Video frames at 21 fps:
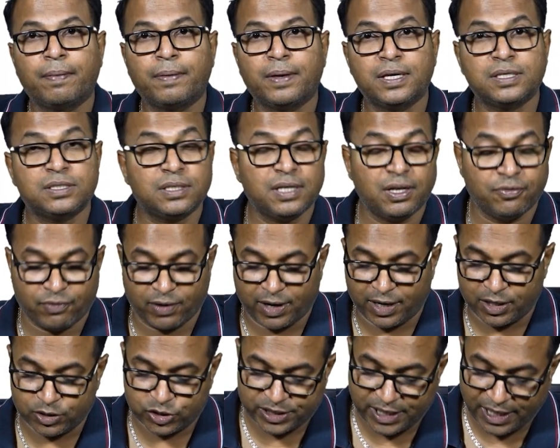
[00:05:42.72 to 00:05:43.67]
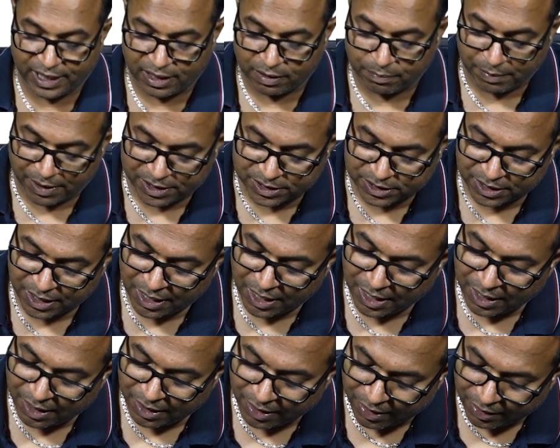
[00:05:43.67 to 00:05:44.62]
is different. Sheet mesh
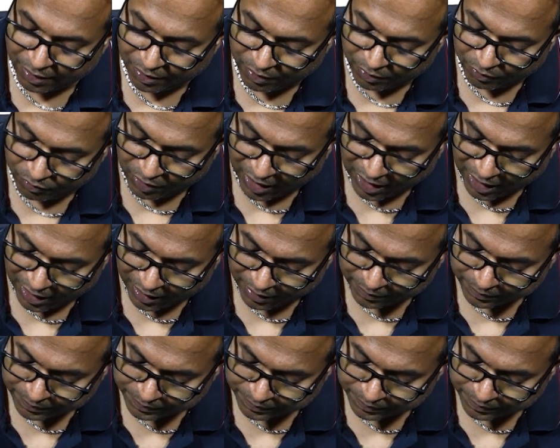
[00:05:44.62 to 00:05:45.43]
will